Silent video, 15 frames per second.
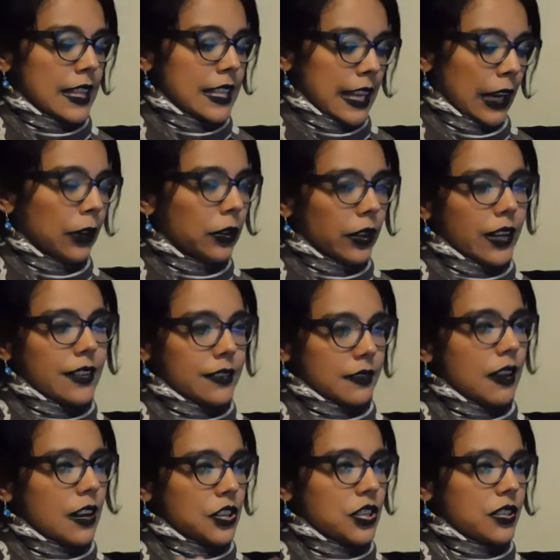terror is
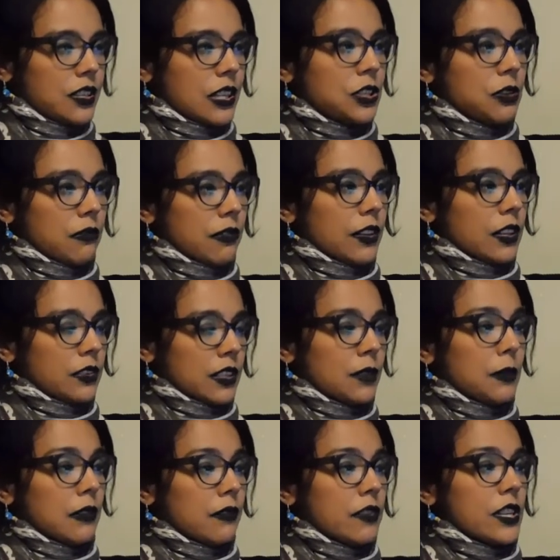not just that you fear
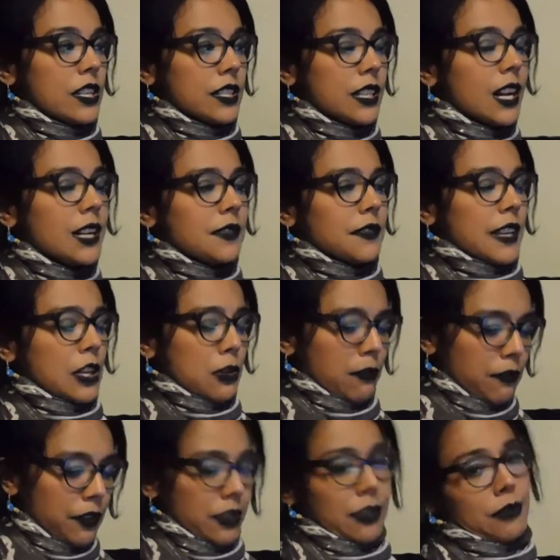something for yourself, you
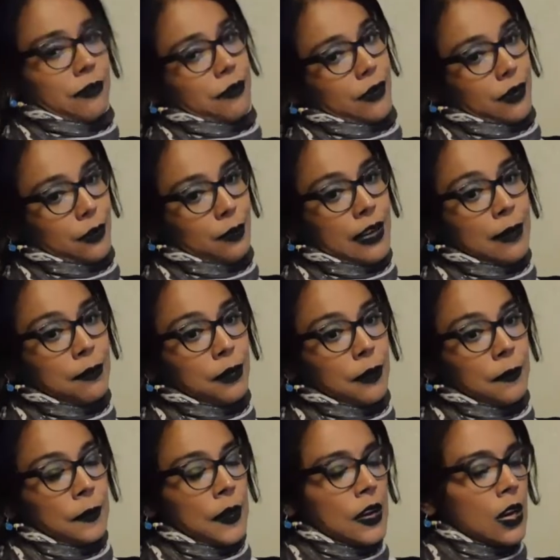fear it for other people.
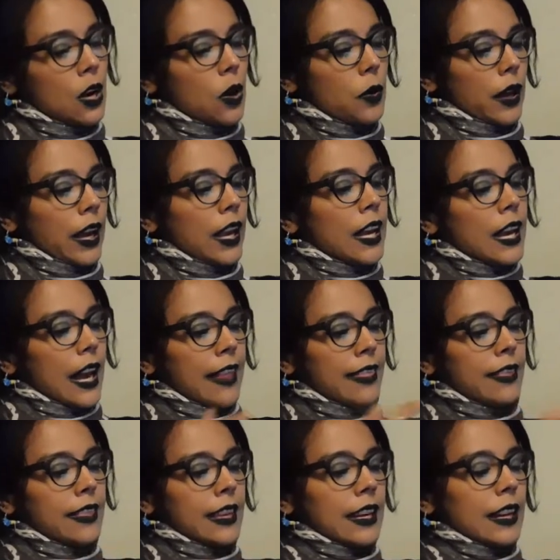Okay. And the
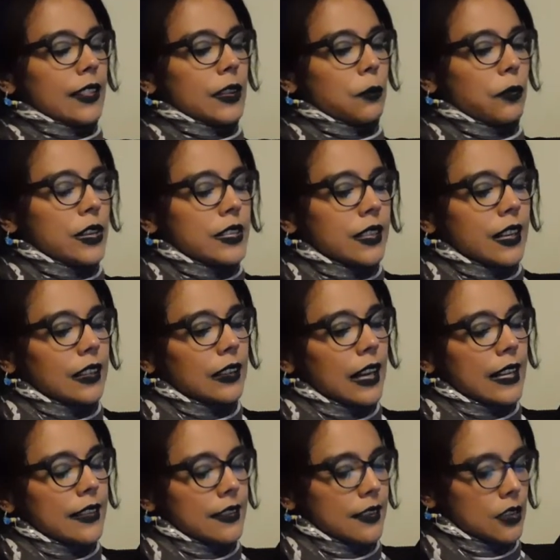thing, the reason I
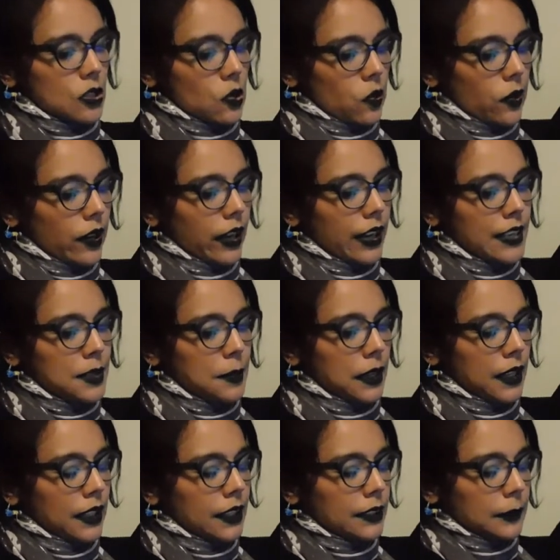like this story is
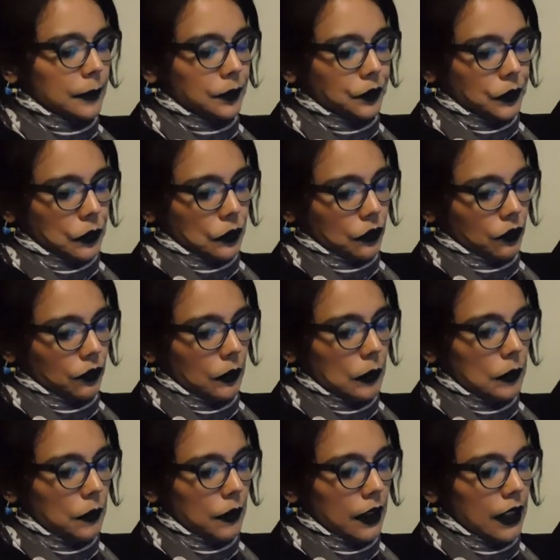because
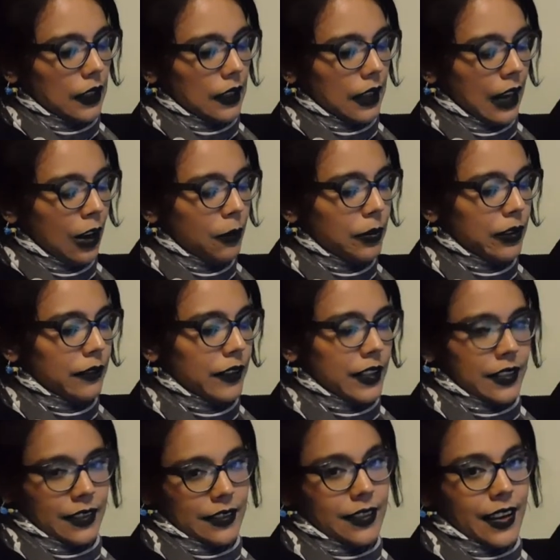how perfect
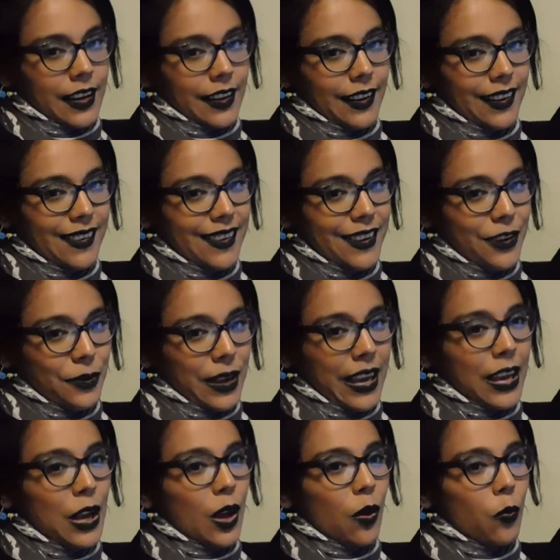is that? Okay.
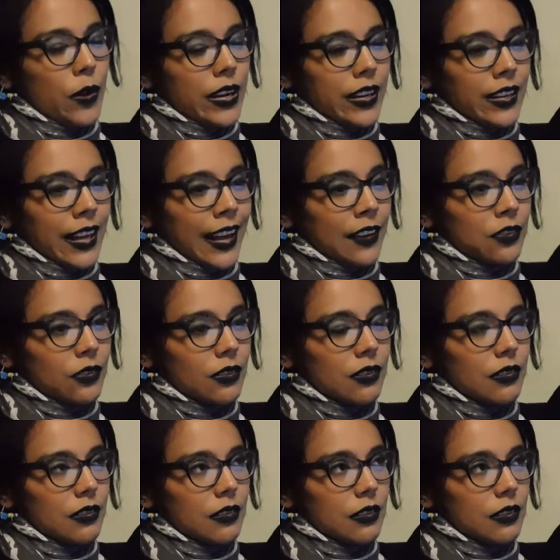We can handle